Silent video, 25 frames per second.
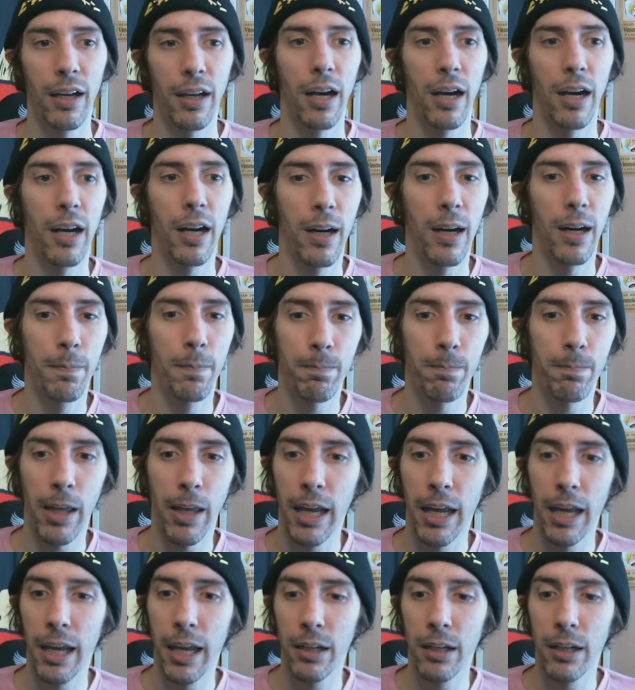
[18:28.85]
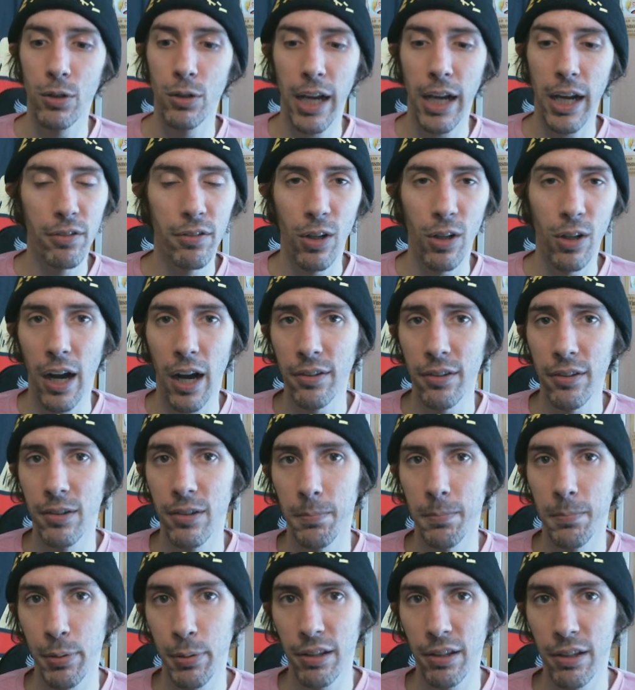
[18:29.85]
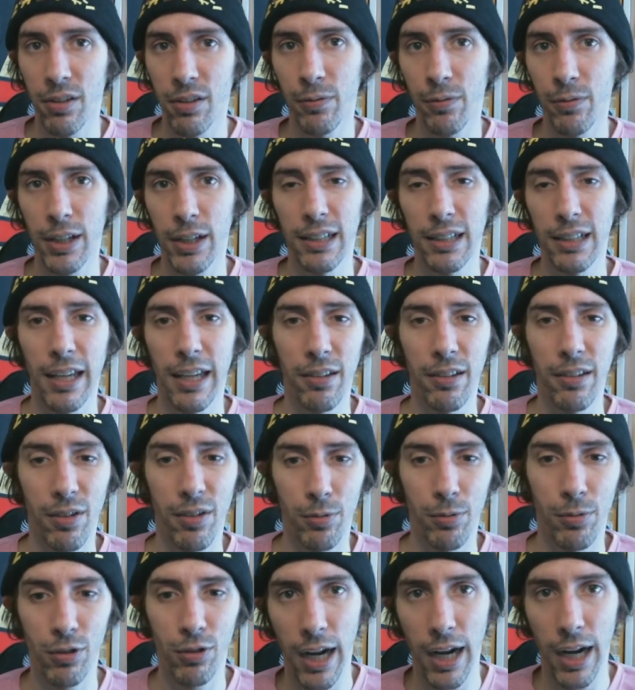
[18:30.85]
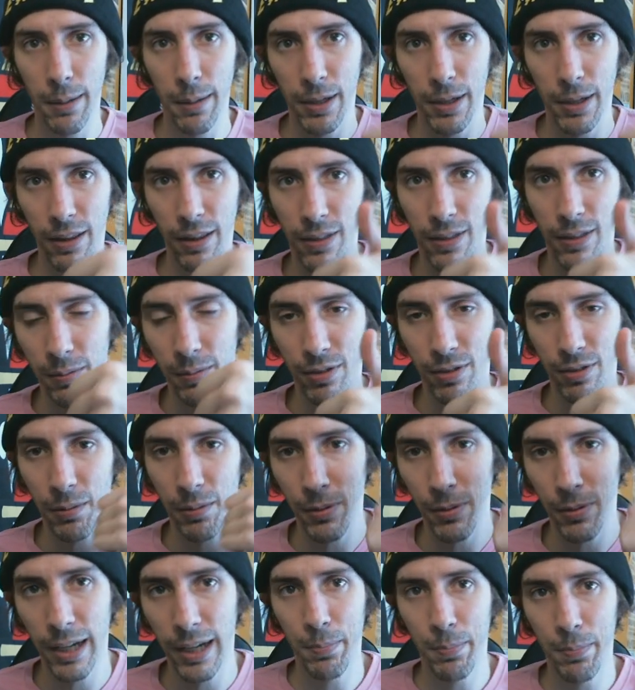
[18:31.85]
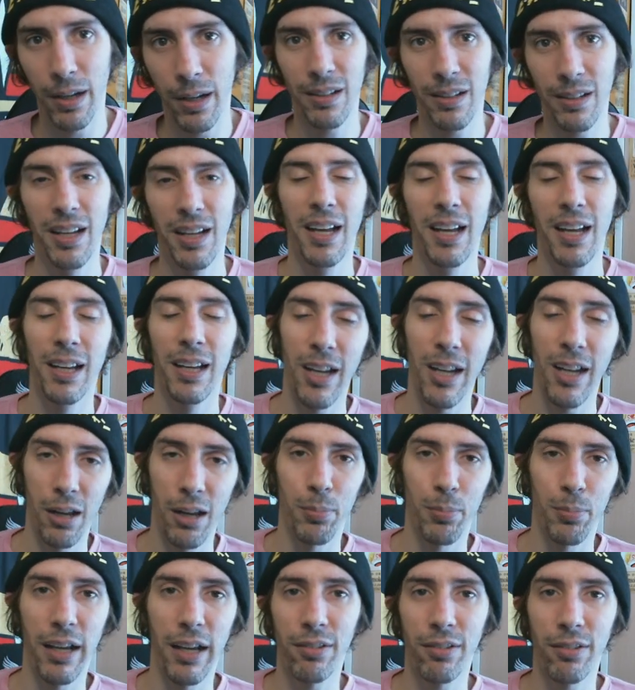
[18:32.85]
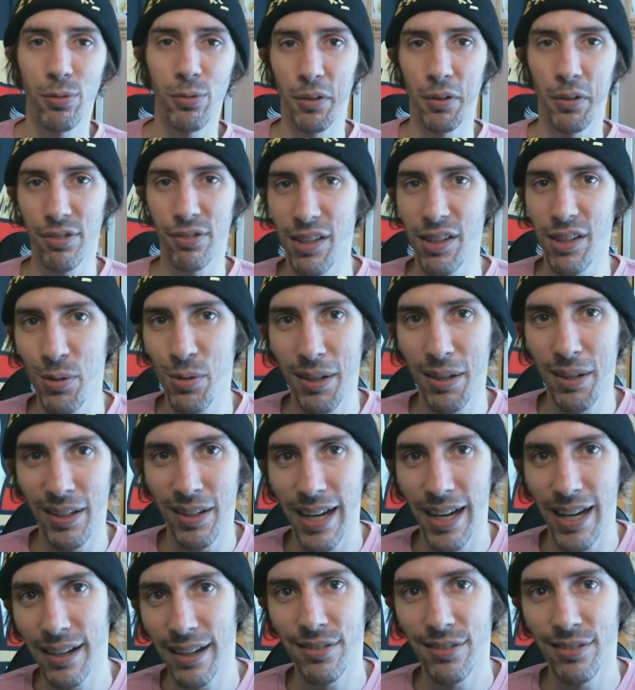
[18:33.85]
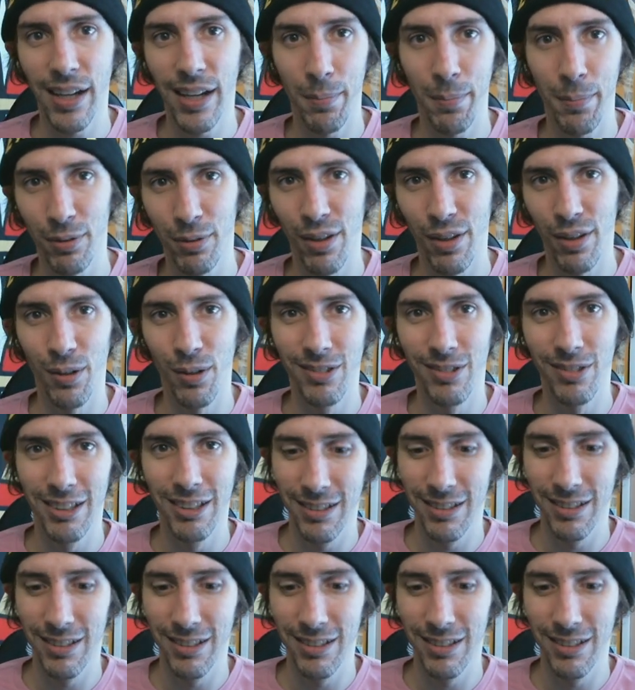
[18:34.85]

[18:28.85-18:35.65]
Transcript: Um, and you guys are awesome. Please don't forget to hit subscribe, hit the thumbs up, like button. God bless. We'll see you in the next episode.